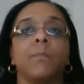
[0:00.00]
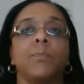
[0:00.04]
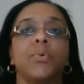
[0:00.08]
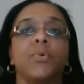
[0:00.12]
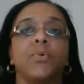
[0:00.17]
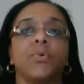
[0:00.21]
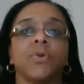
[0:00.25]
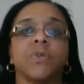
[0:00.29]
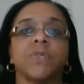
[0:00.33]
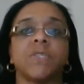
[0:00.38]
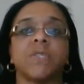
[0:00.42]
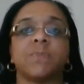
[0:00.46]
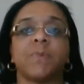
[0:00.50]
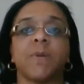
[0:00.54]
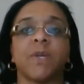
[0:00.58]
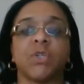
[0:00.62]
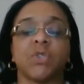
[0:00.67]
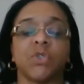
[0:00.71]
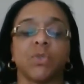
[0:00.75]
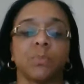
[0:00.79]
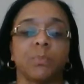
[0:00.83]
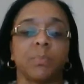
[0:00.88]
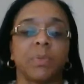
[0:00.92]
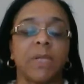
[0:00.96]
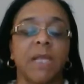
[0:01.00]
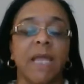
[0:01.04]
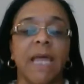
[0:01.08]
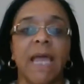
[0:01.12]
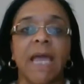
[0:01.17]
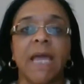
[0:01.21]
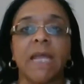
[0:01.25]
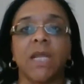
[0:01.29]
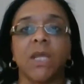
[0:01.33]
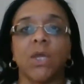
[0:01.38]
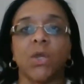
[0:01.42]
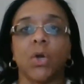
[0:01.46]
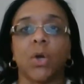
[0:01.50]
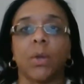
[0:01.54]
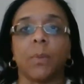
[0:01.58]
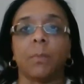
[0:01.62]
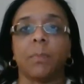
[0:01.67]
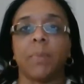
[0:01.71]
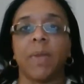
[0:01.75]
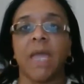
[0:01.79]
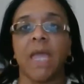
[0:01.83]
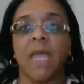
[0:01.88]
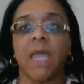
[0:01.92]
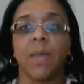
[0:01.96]
poor spatial planning on
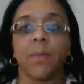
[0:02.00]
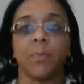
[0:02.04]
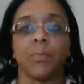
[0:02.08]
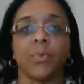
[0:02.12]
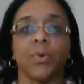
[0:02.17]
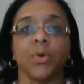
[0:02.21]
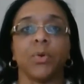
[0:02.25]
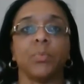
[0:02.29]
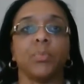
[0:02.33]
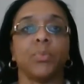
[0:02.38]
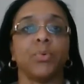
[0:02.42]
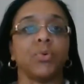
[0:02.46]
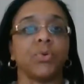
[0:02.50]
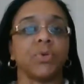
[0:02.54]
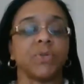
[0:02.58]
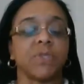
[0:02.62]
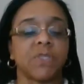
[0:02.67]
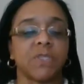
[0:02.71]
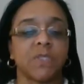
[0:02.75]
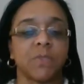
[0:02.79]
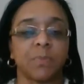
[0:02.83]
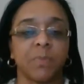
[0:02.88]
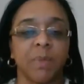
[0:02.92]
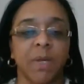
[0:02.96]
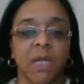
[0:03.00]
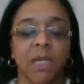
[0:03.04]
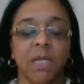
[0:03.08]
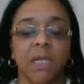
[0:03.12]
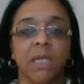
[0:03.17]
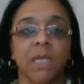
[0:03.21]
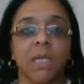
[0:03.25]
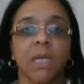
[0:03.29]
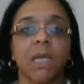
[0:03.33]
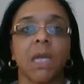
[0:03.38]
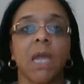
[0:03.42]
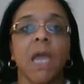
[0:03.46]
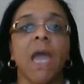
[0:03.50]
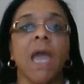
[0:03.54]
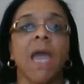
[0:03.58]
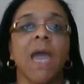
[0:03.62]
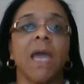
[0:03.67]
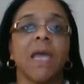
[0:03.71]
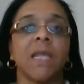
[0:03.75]
paper, poor spelling,